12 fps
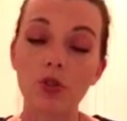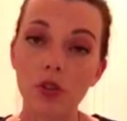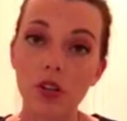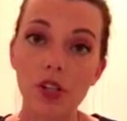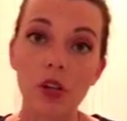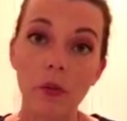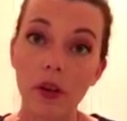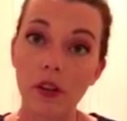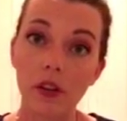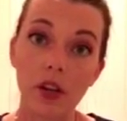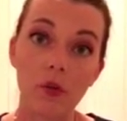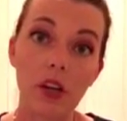straight to your
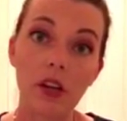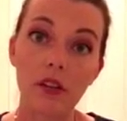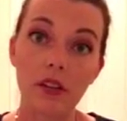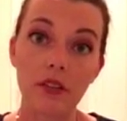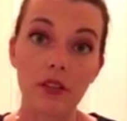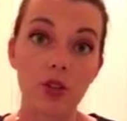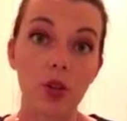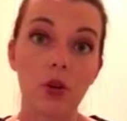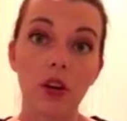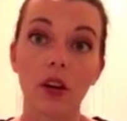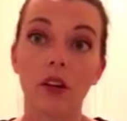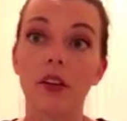monthly and weeklies, because you
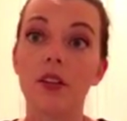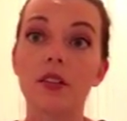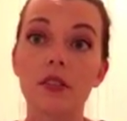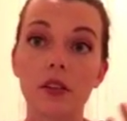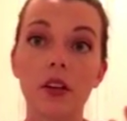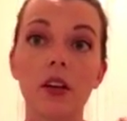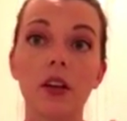can at least